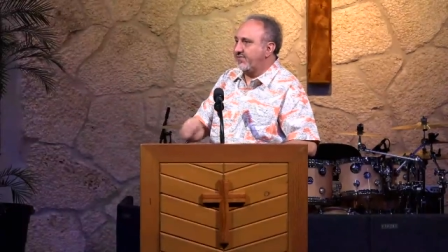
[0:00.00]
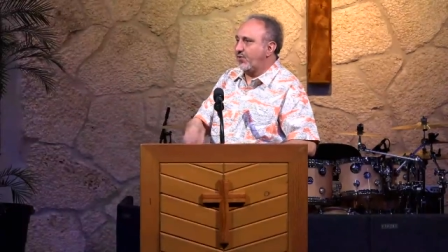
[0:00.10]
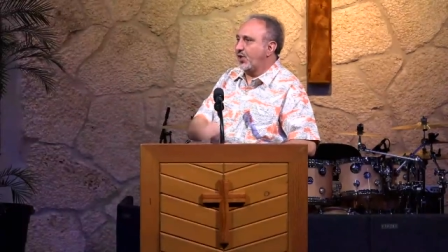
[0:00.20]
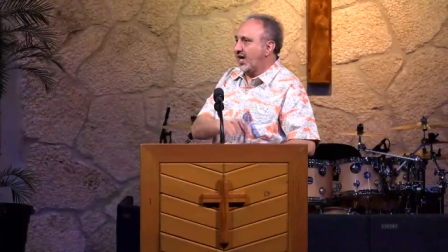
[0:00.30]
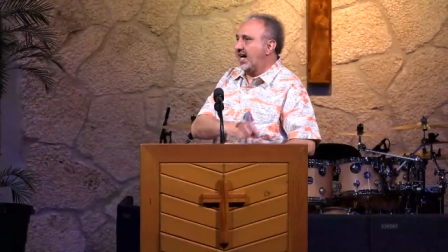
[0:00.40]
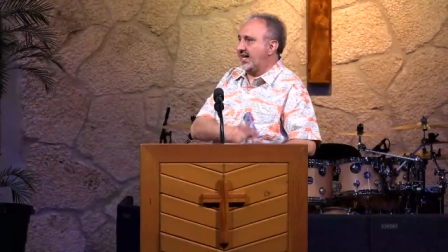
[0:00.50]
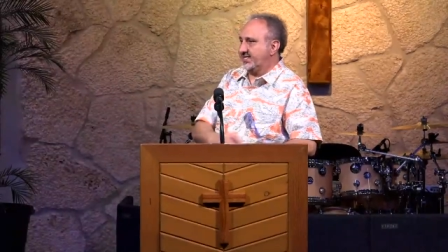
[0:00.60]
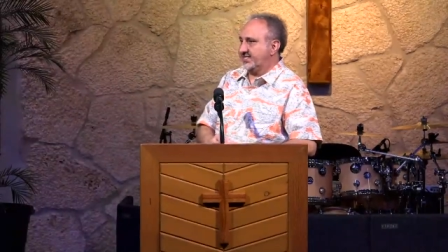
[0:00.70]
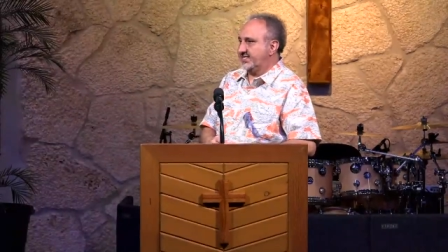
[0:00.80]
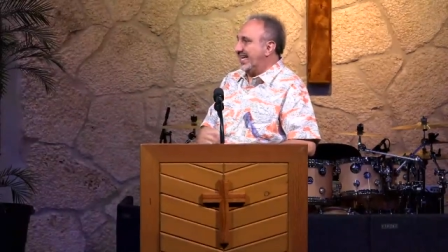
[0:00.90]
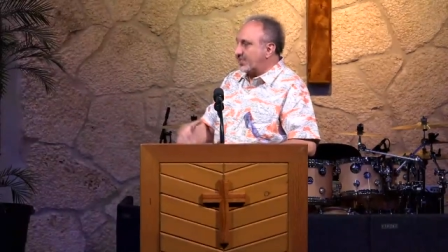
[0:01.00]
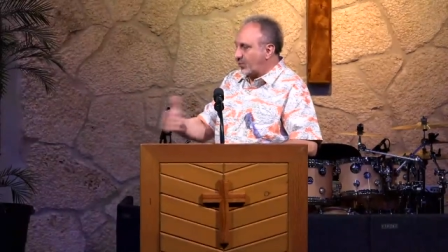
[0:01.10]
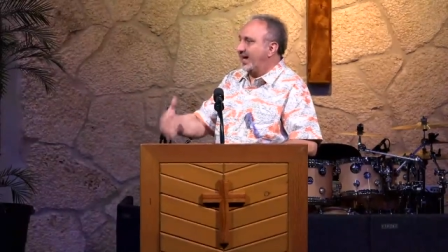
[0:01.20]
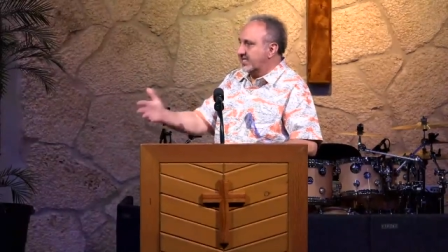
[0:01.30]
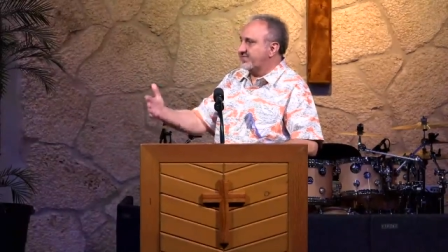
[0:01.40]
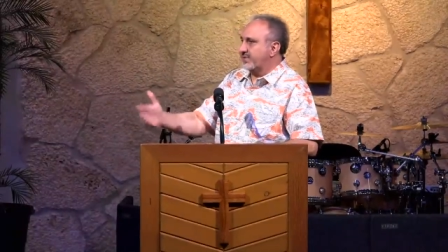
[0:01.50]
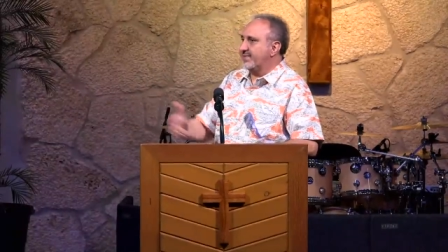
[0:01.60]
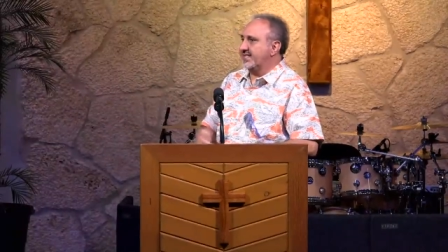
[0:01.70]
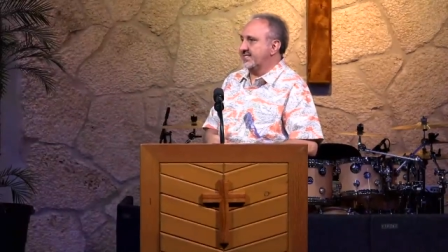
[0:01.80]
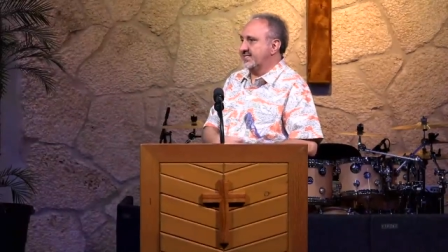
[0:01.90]
for us. That's why it's
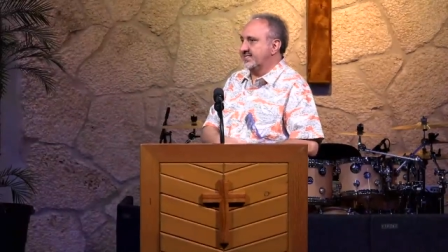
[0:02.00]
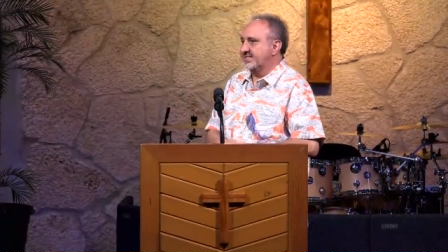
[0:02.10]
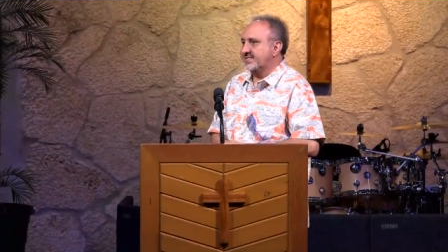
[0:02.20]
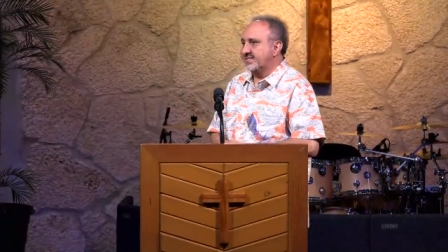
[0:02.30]
forbidden.